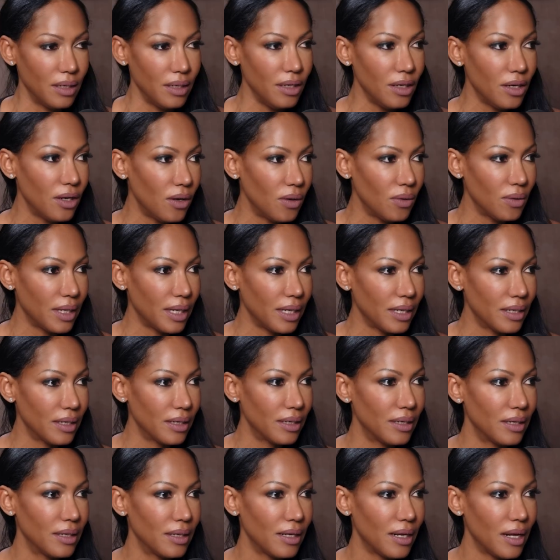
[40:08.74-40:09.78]

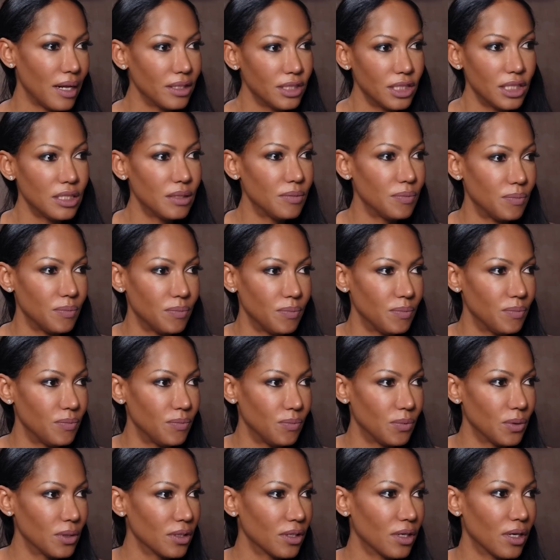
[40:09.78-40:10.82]
I'll just
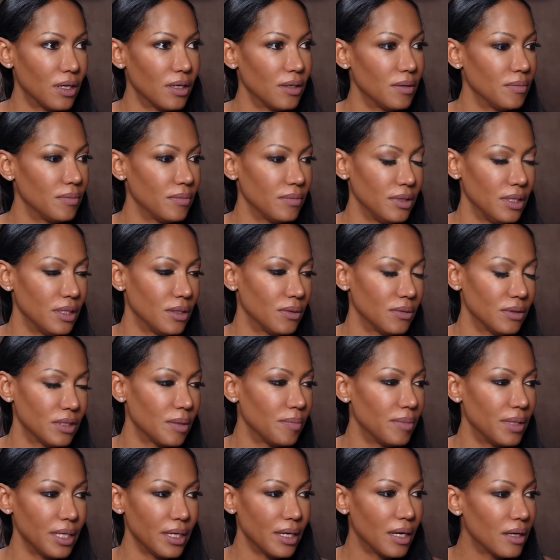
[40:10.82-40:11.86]
work on,
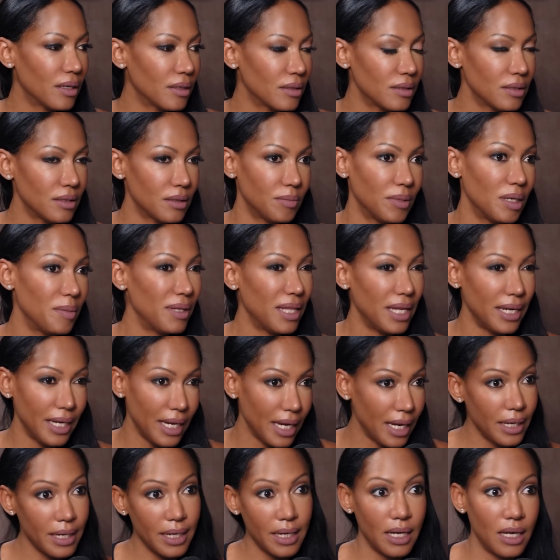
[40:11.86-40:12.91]
something else. And maybe they
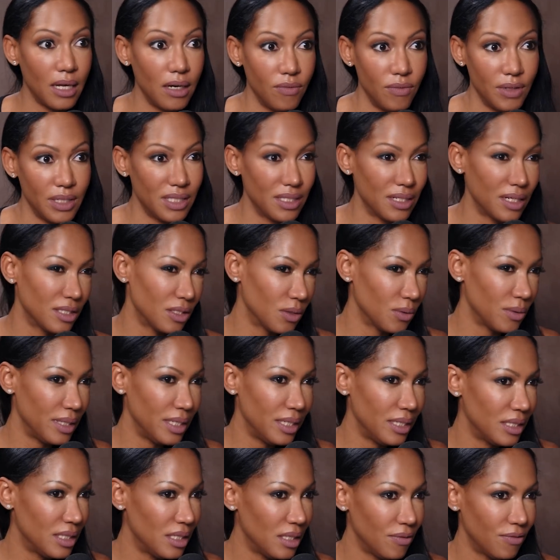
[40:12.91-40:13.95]
can't get out of it. It's not so
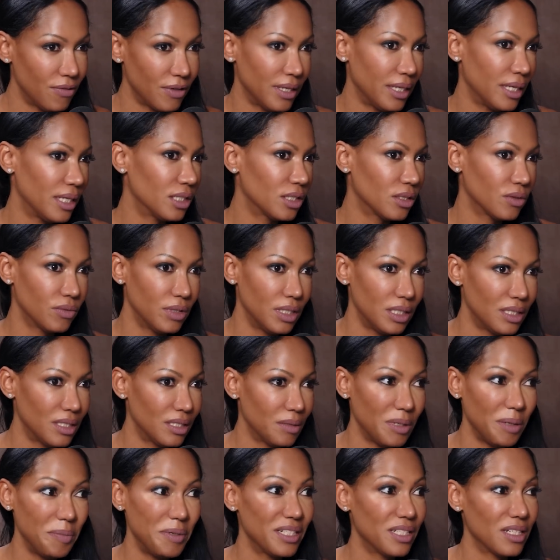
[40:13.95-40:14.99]
easy, financial reasons,
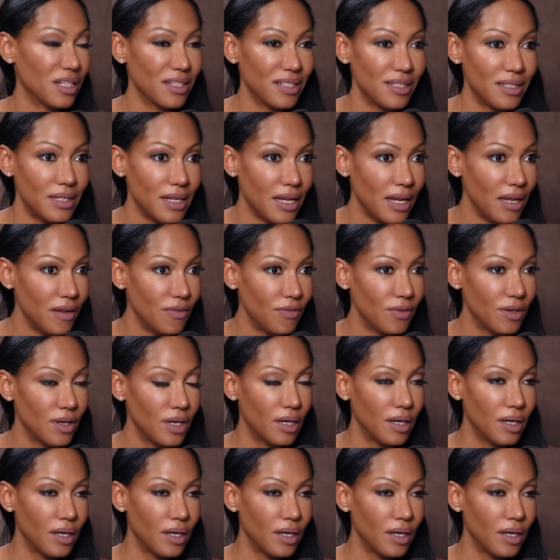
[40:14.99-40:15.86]
maybe it's not safe.